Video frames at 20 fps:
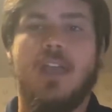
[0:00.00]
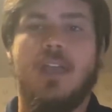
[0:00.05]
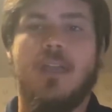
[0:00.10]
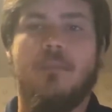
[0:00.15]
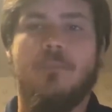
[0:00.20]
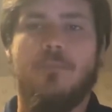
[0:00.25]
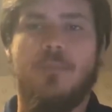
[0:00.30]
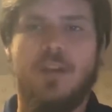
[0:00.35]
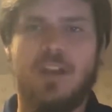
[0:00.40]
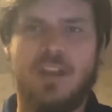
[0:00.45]

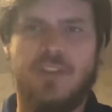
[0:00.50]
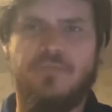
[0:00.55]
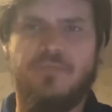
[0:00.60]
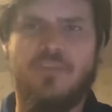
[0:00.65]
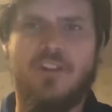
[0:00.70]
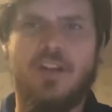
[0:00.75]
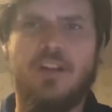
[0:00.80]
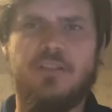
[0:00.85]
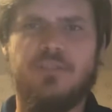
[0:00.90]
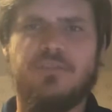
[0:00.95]
But at
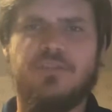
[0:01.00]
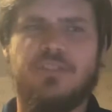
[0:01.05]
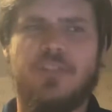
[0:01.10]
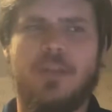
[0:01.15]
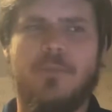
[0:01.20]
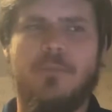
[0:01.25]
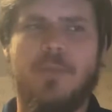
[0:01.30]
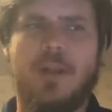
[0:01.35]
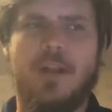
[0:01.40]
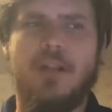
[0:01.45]
first,
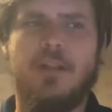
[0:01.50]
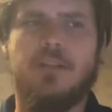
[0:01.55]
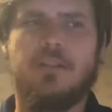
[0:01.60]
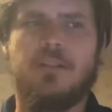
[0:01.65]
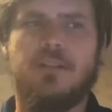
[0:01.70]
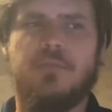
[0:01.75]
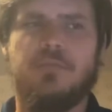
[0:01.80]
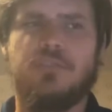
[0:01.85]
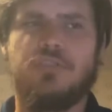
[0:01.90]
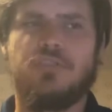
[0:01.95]

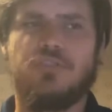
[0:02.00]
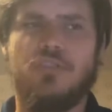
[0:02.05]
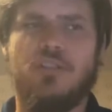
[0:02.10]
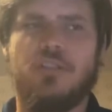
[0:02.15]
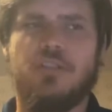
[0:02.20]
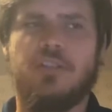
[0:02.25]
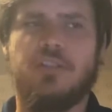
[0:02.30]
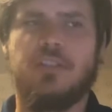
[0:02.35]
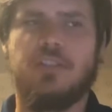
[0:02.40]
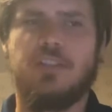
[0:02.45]
America was
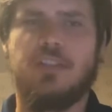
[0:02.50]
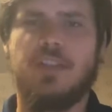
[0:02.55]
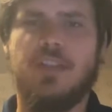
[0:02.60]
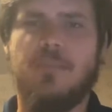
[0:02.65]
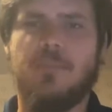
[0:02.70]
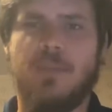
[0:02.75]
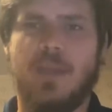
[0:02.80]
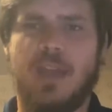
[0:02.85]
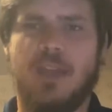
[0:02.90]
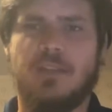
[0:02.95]
struggling to
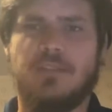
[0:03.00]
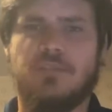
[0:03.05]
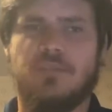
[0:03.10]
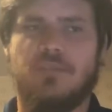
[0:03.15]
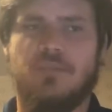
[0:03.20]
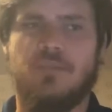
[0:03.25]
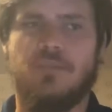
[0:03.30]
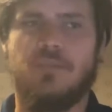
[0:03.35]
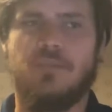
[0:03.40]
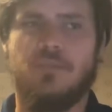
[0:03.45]
get back to
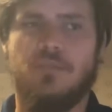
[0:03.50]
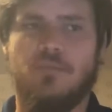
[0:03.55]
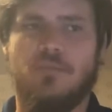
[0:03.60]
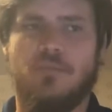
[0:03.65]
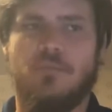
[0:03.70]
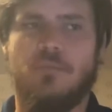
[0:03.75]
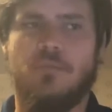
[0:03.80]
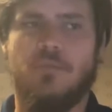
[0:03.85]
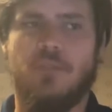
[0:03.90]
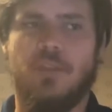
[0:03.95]
the
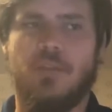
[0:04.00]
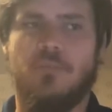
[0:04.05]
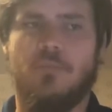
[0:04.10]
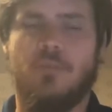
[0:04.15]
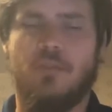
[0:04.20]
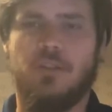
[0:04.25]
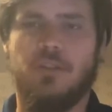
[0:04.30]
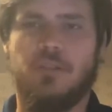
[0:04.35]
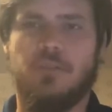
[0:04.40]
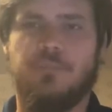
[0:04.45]
normal they
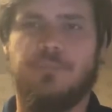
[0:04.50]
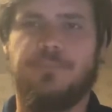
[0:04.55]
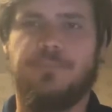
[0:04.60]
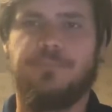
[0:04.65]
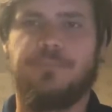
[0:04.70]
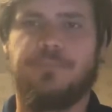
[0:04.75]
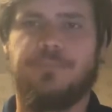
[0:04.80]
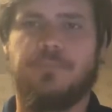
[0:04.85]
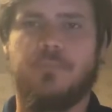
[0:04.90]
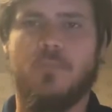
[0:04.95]
wanted
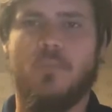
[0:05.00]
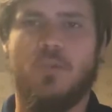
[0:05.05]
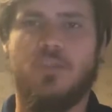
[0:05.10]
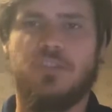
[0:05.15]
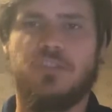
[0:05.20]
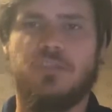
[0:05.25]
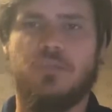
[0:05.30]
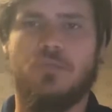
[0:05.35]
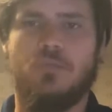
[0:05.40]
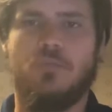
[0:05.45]

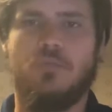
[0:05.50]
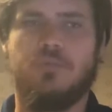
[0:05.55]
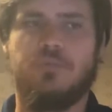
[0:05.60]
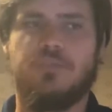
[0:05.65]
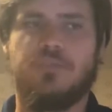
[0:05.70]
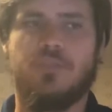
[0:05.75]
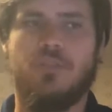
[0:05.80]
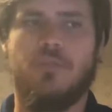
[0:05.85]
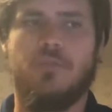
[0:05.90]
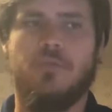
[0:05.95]
once the war
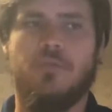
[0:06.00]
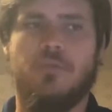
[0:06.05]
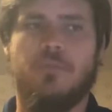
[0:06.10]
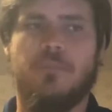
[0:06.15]
was over.